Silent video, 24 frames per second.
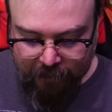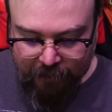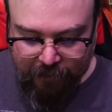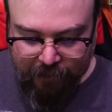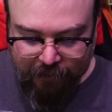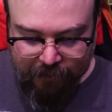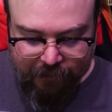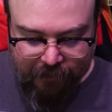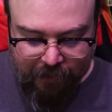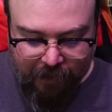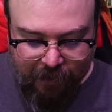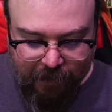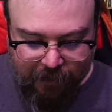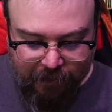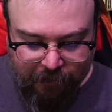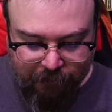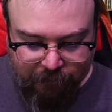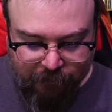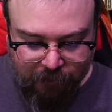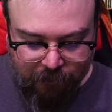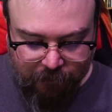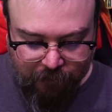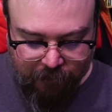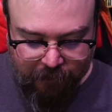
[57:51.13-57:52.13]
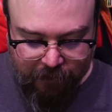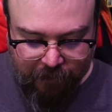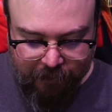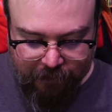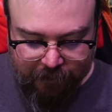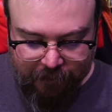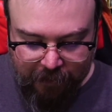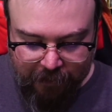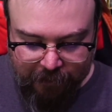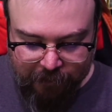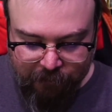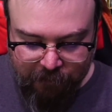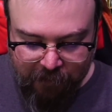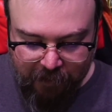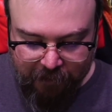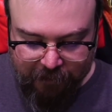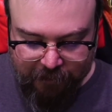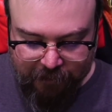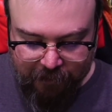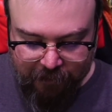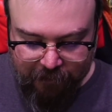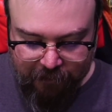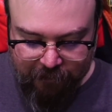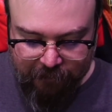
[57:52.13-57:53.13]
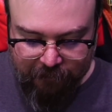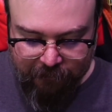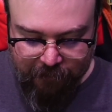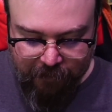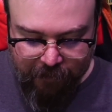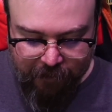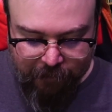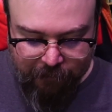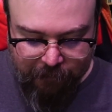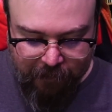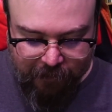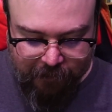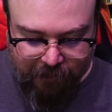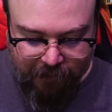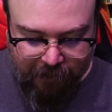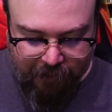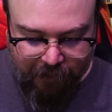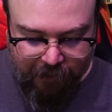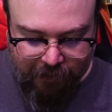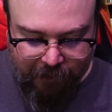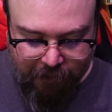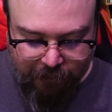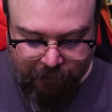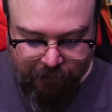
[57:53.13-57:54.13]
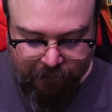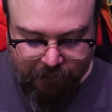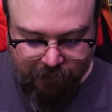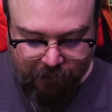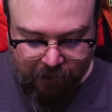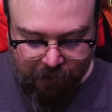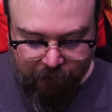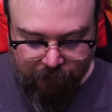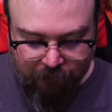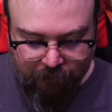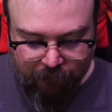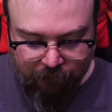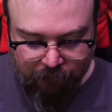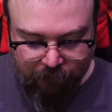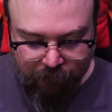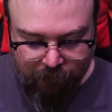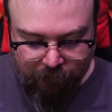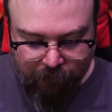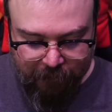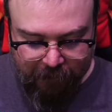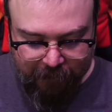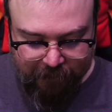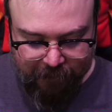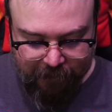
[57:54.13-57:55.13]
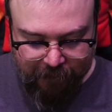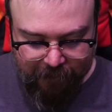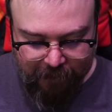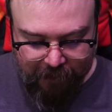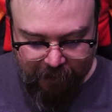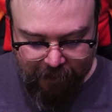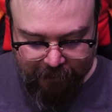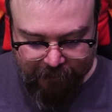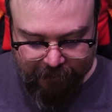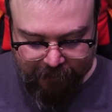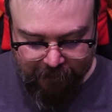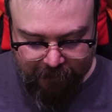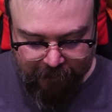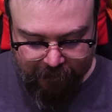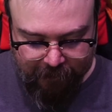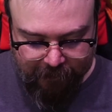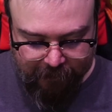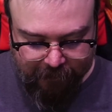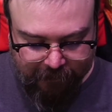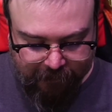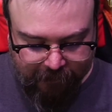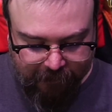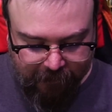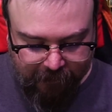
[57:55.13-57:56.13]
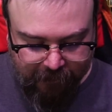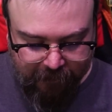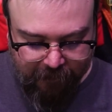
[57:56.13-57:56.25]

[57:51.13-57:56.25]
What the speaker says: In his hand, he was holding a dice box that looked very much like a human skull with rubies in the eye sockets.